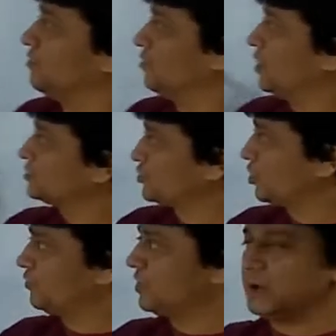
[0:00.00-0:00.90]
Velocity
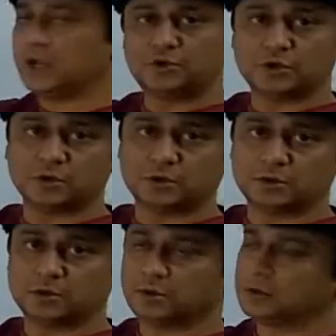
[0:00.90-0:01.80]
of image
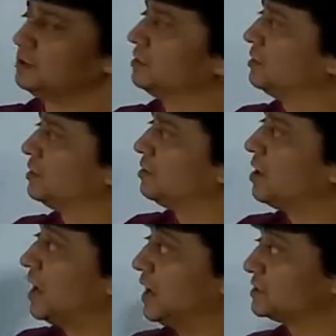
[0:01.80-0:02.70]

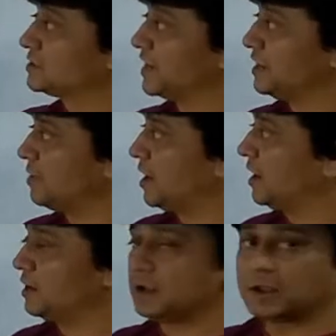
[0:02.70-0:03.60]
as seen
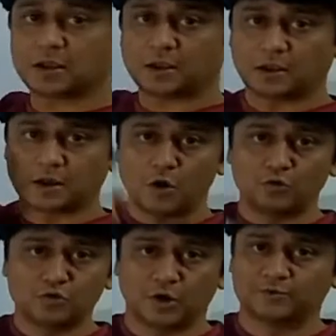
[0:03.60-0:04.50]
by
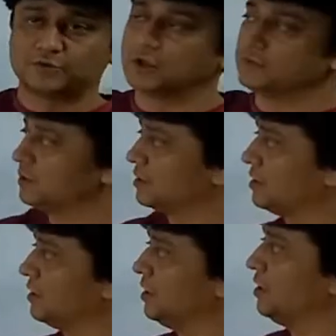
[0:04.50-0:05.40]
ground observer.
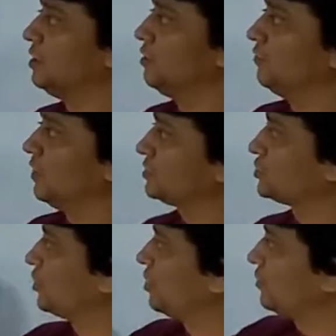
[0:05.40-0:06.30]

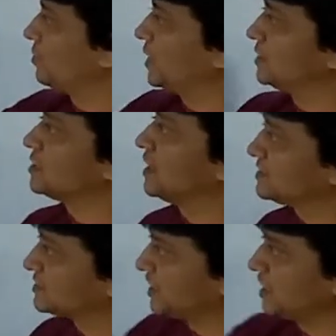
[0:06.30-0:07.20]
Velocity of image
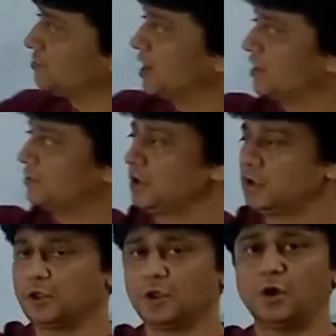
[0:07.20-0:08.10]
as seen by
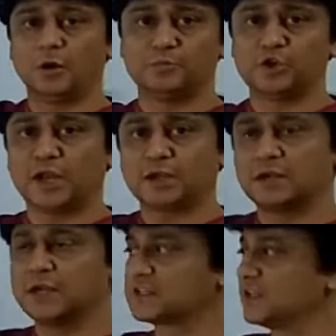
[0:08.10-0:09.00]
the
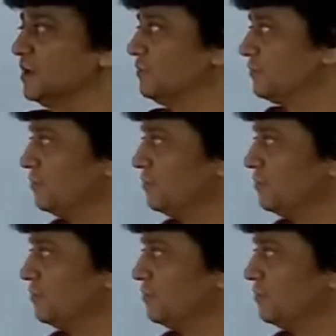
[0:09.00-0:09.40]
object itself.